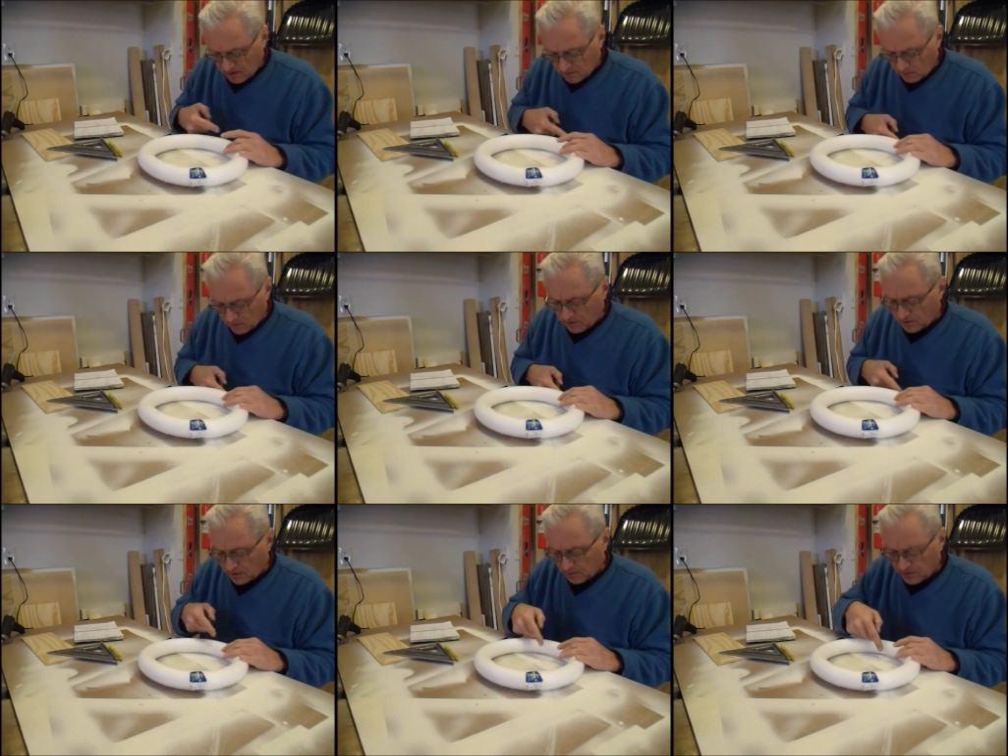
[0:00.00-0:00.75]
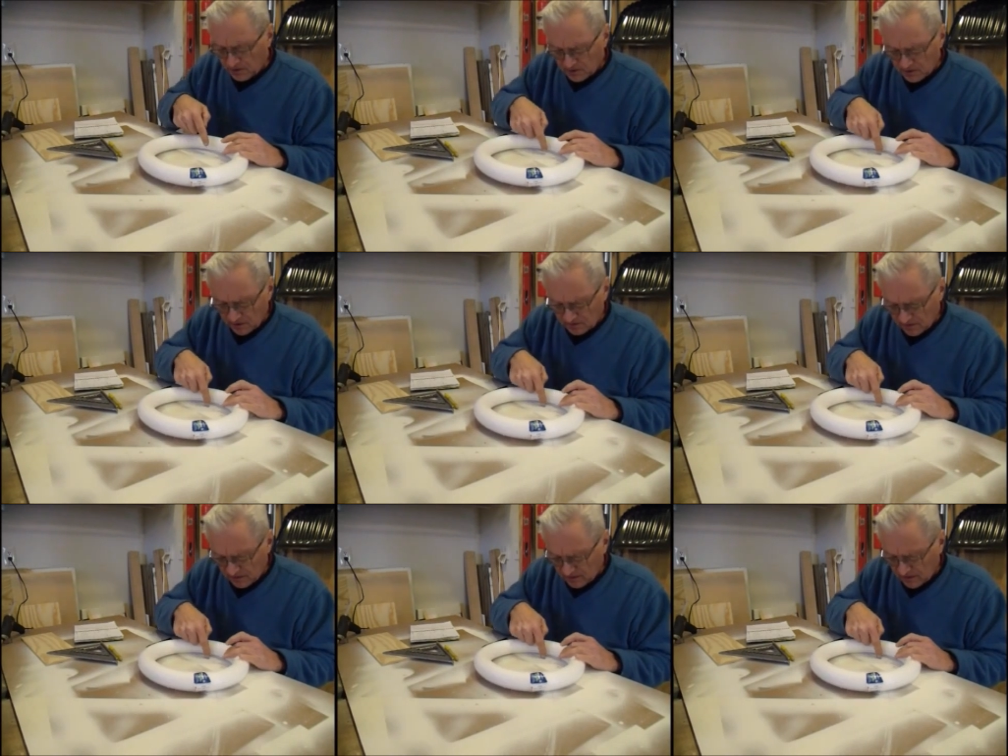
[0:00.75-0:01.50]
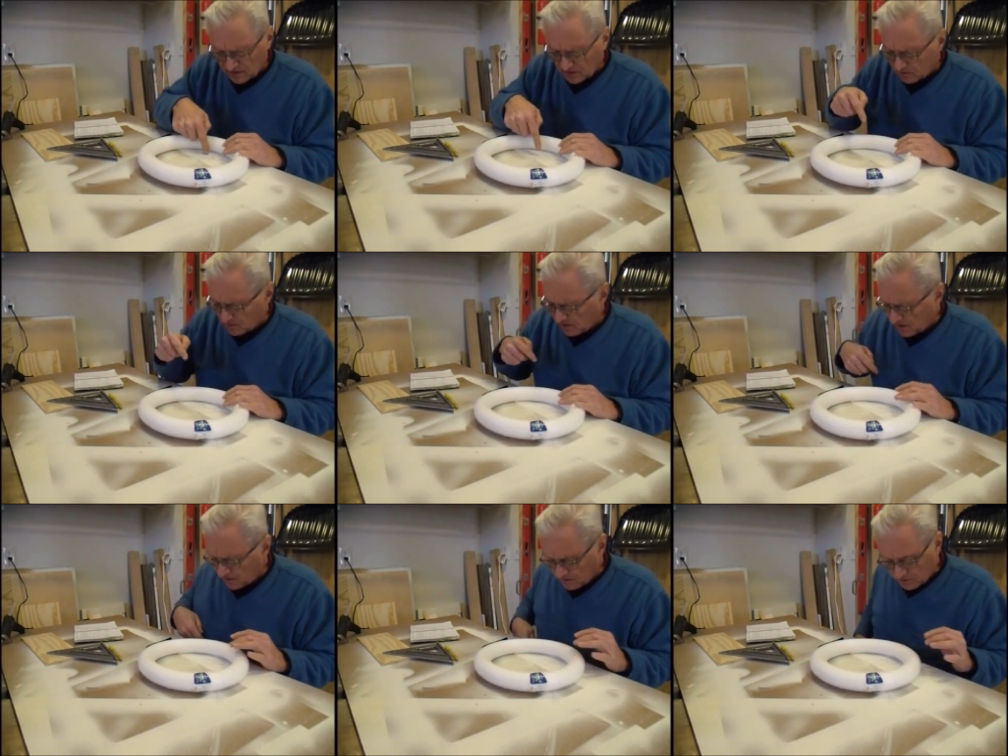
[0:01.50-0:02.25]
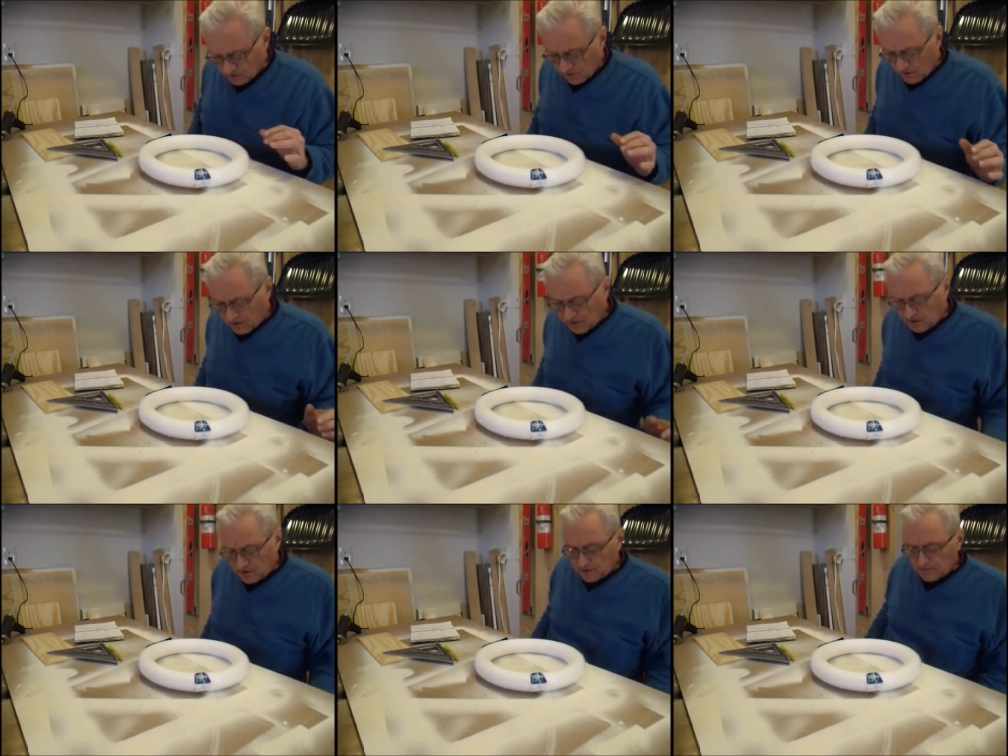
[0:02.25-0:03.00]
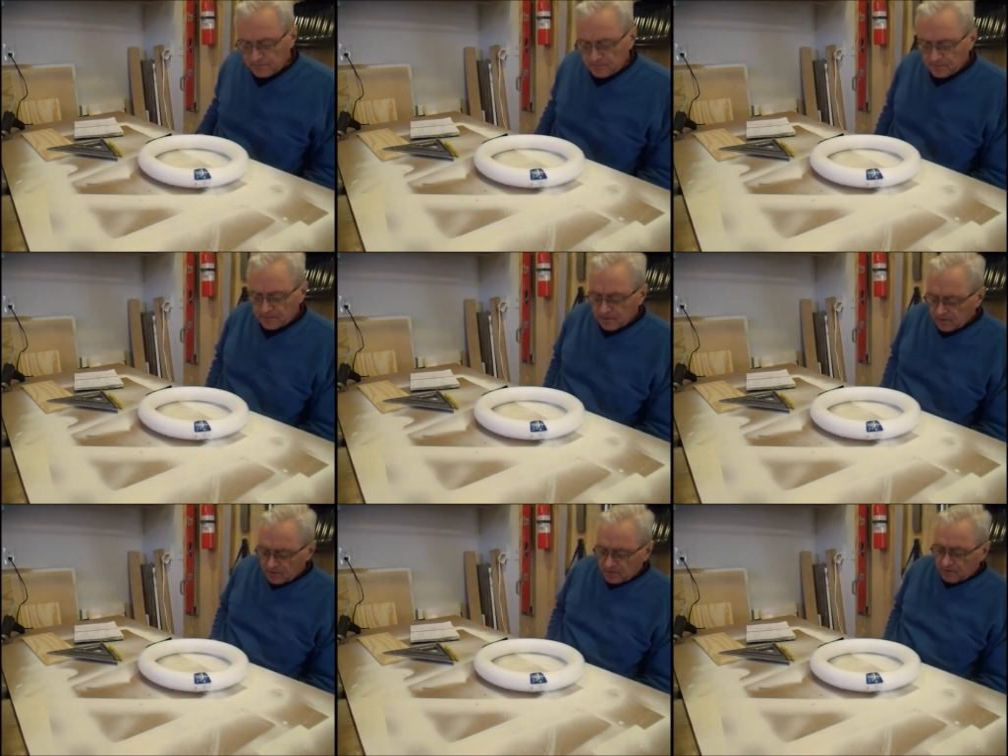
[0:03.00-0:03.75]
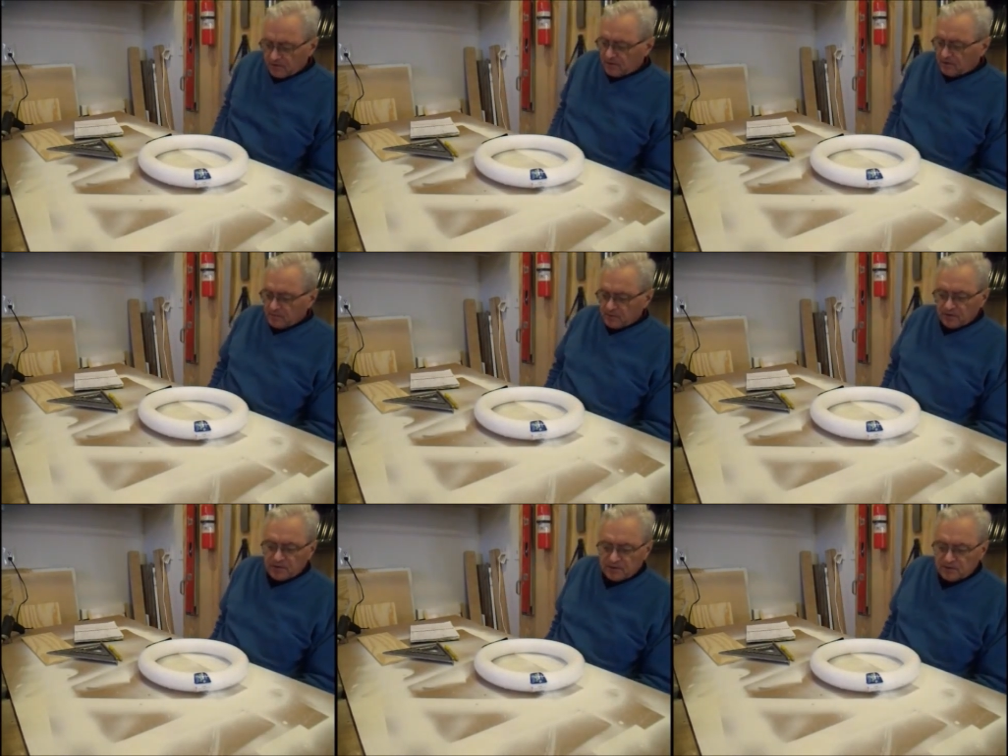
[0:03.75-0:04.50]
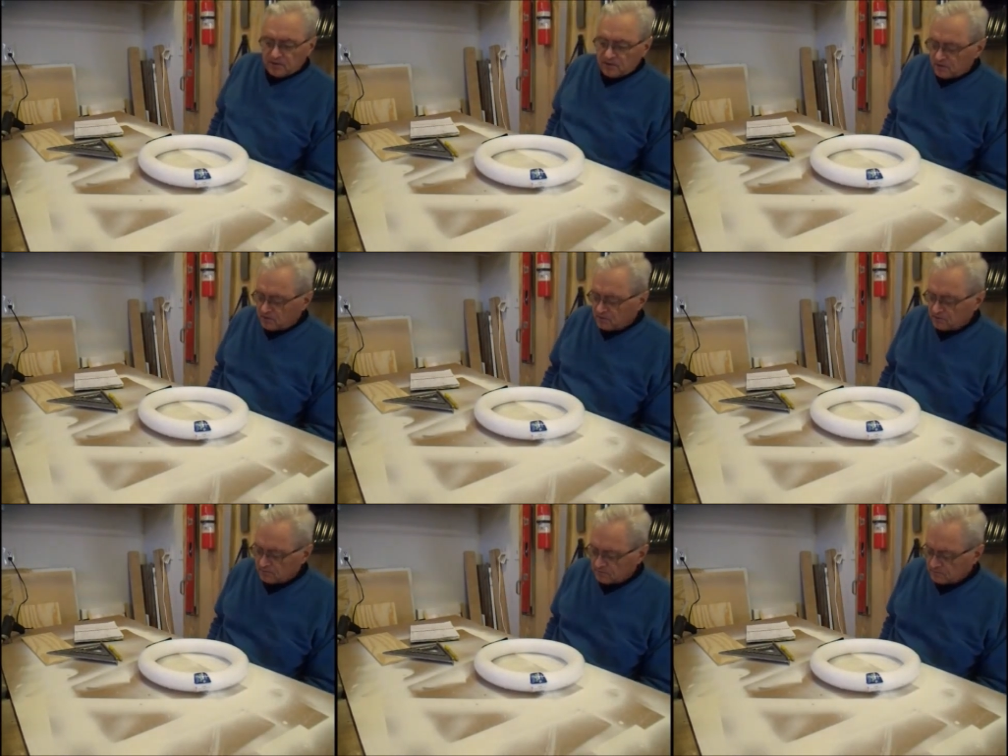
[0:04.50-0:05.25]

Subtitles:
not more than 3 inches. I've got some lines drawn here. So what I'm going to do,